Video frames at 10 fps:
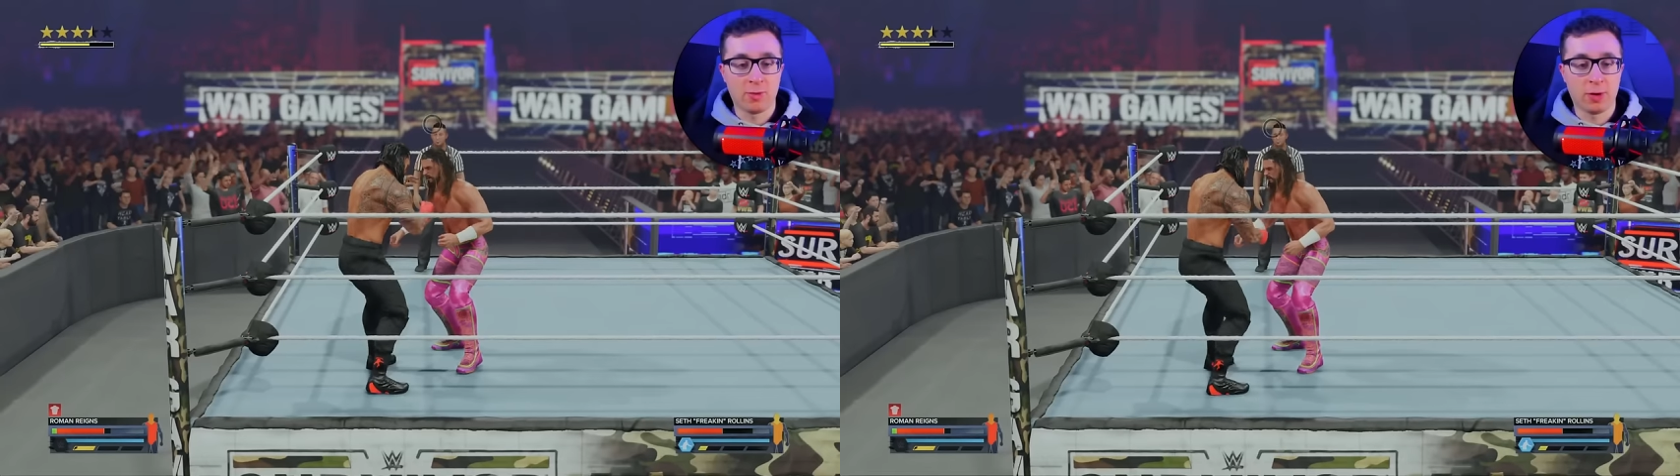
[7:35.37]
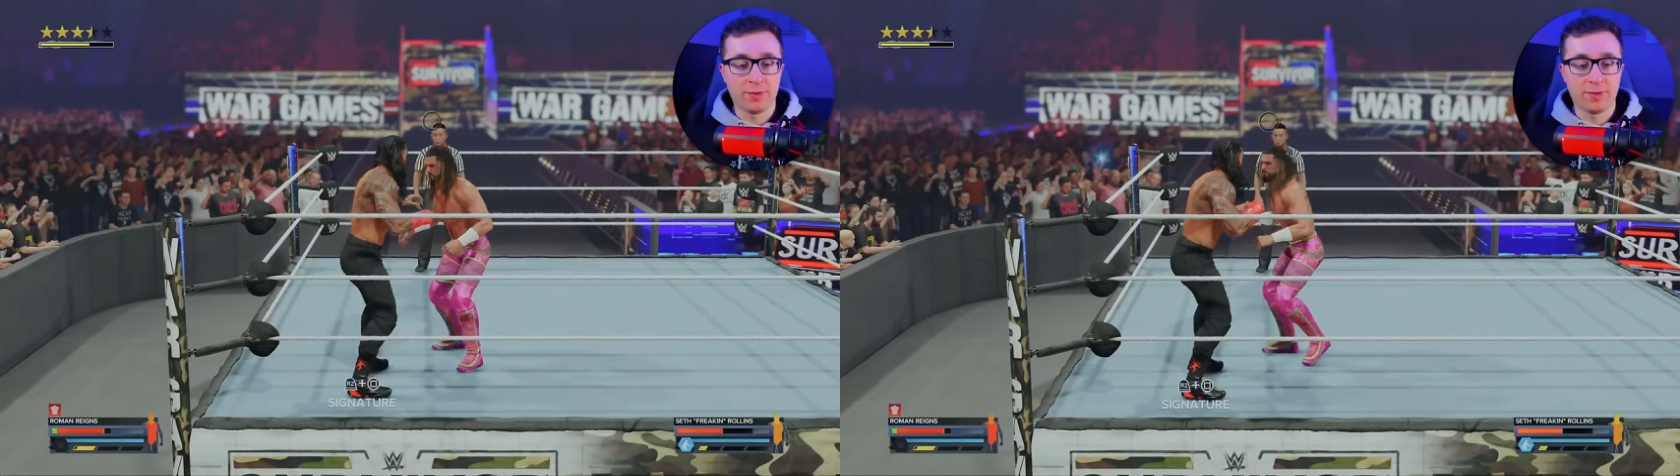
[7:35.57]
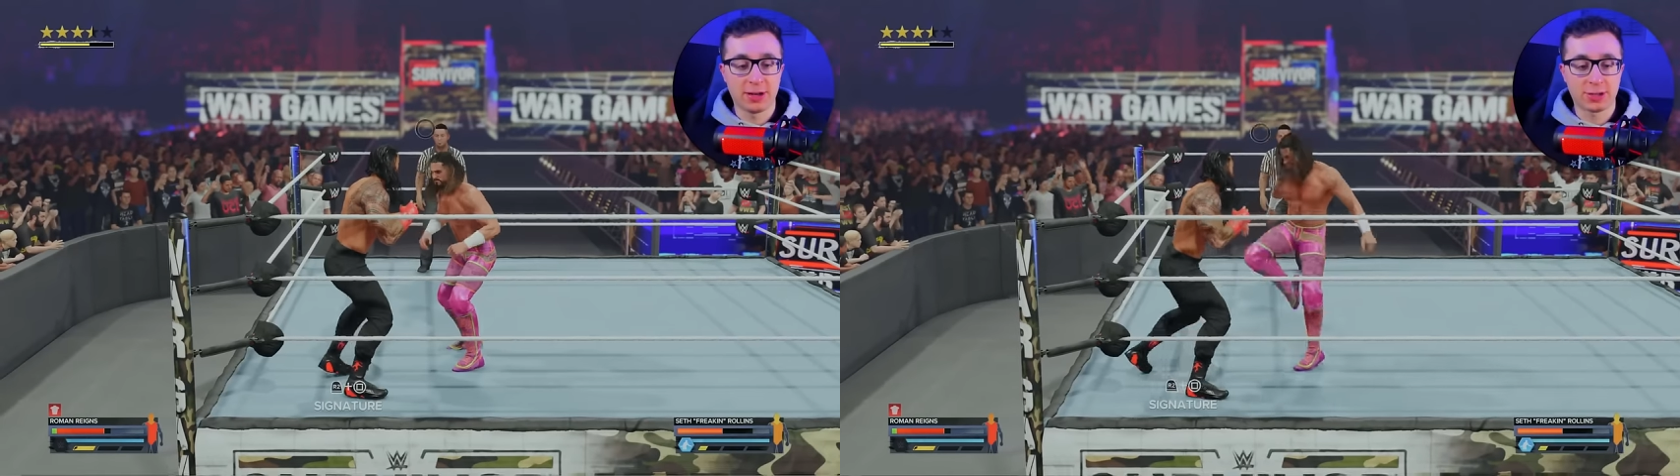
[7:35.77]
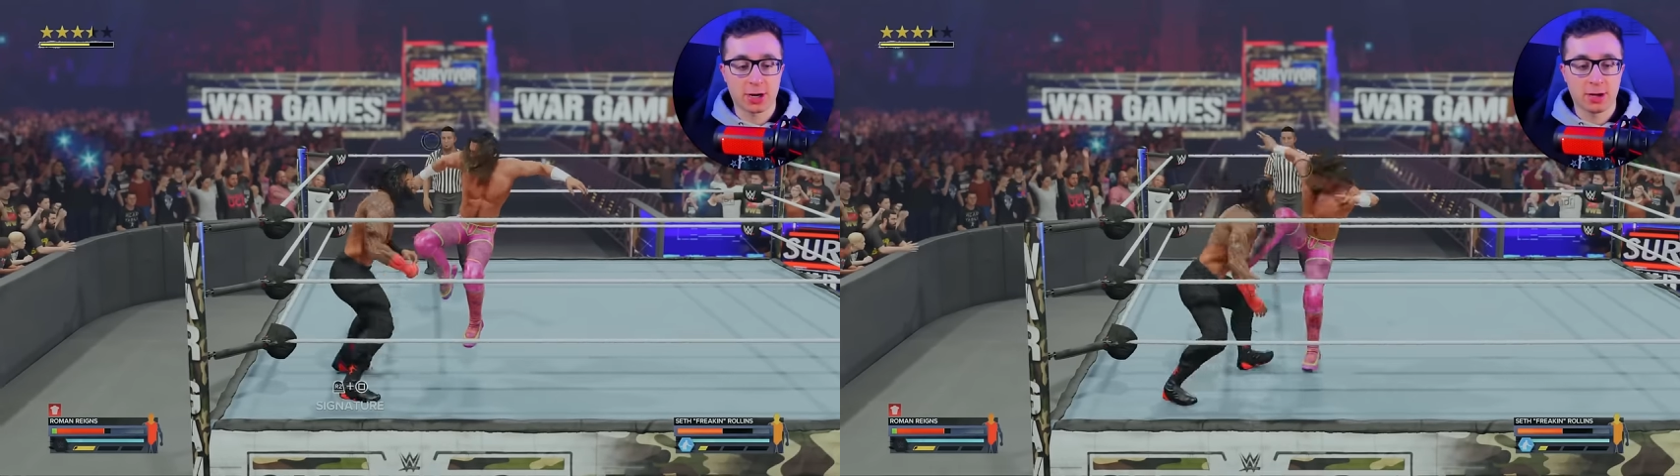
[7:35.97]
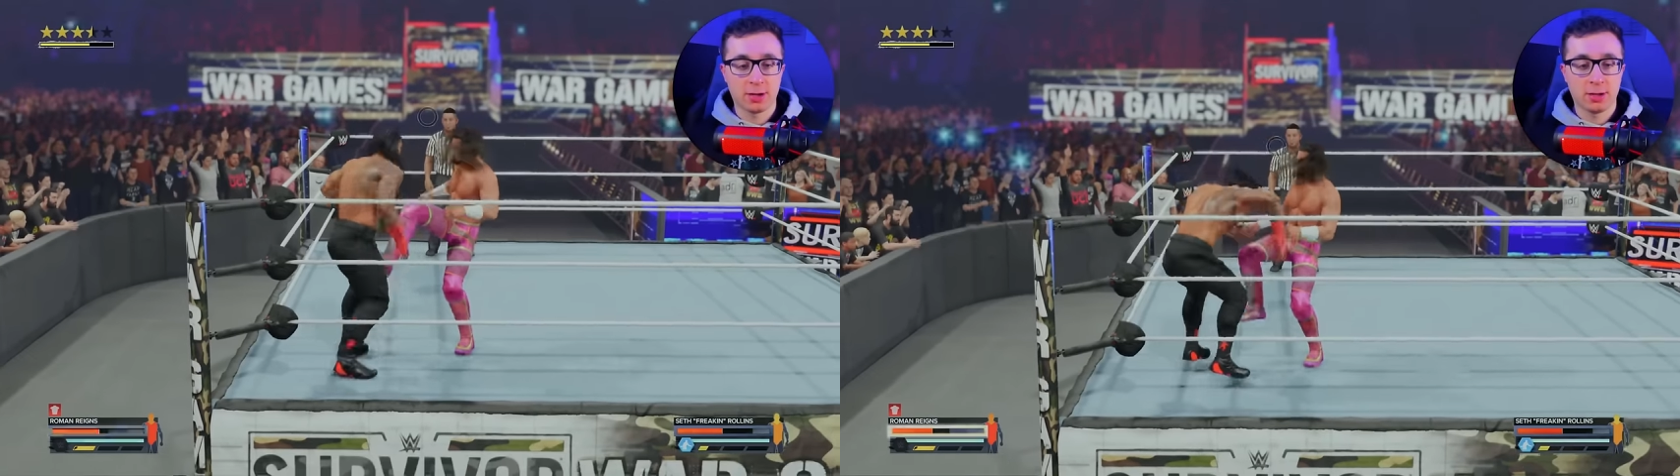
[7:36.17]
one
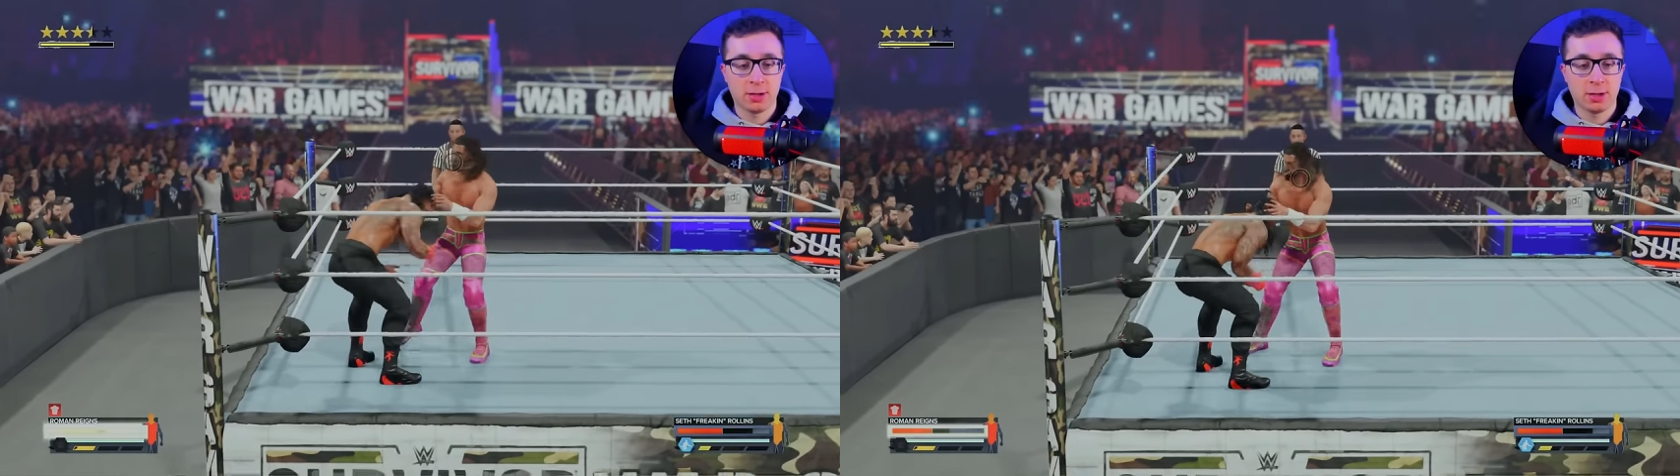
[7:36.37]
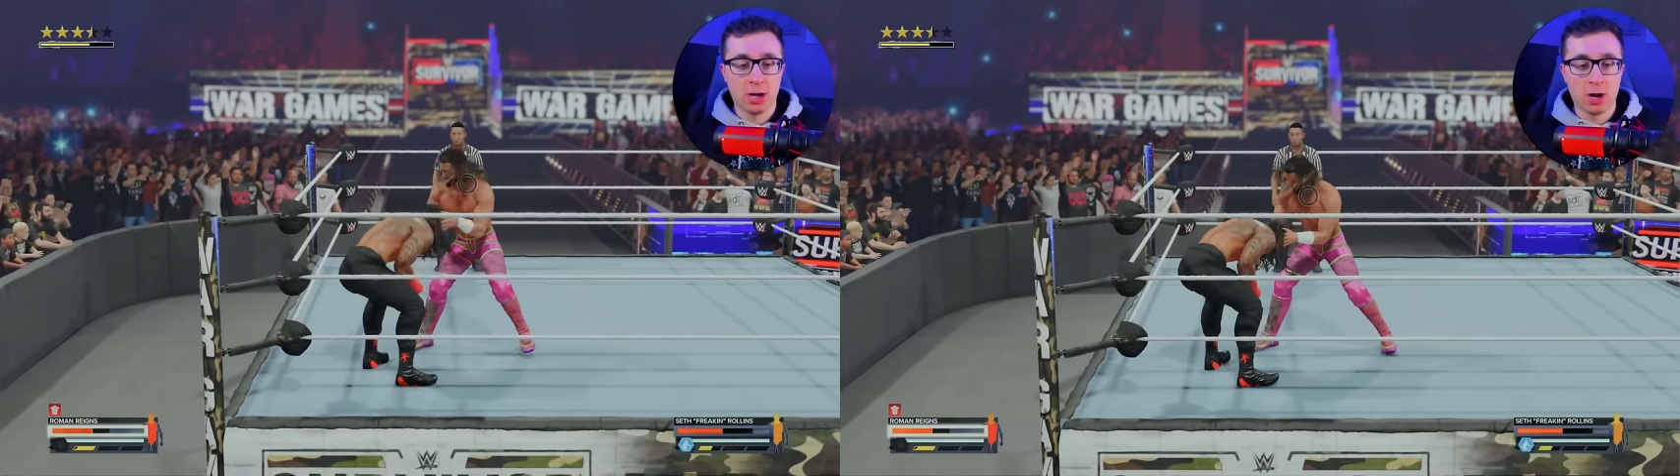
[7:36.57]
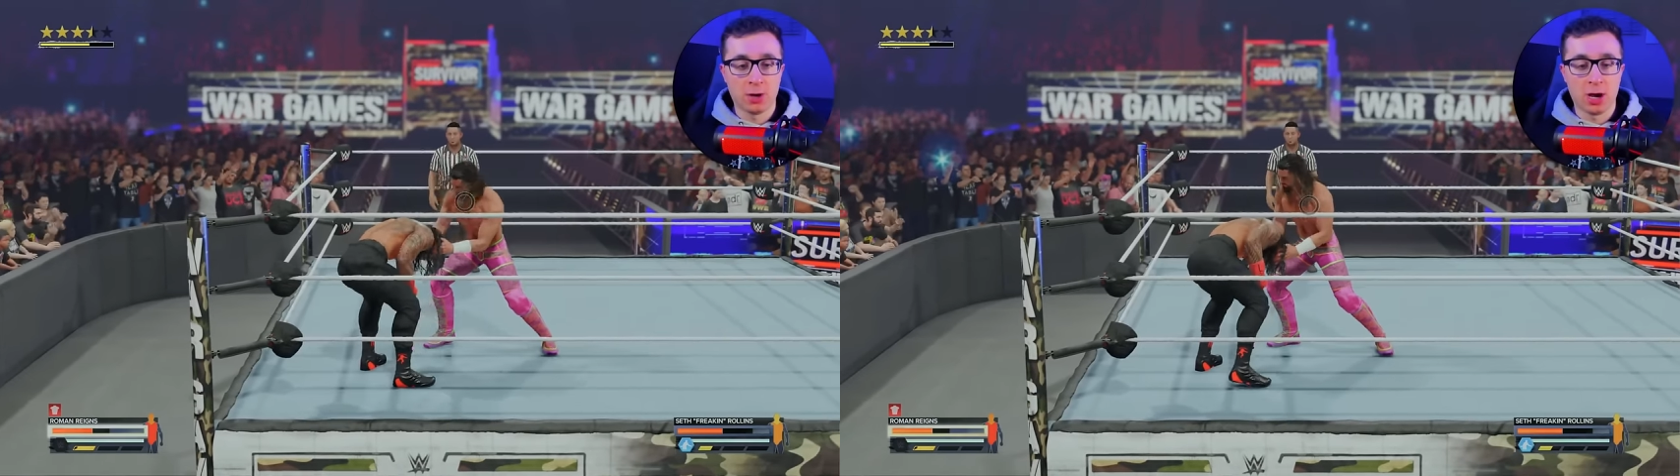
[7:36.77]
finisher. Oh